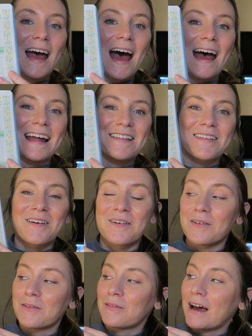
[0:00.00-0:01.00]
And
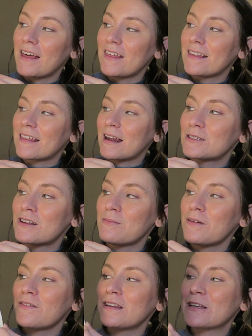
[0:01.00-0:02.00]
so I think just be
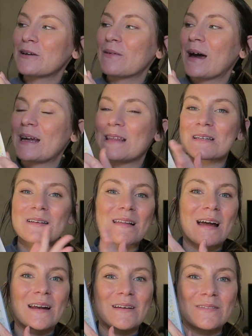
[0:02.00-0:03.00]
a fun little way to just
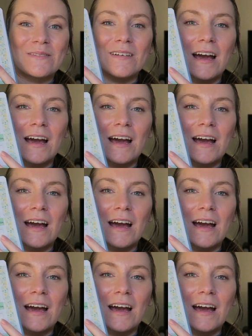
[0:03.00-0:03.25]
kind of,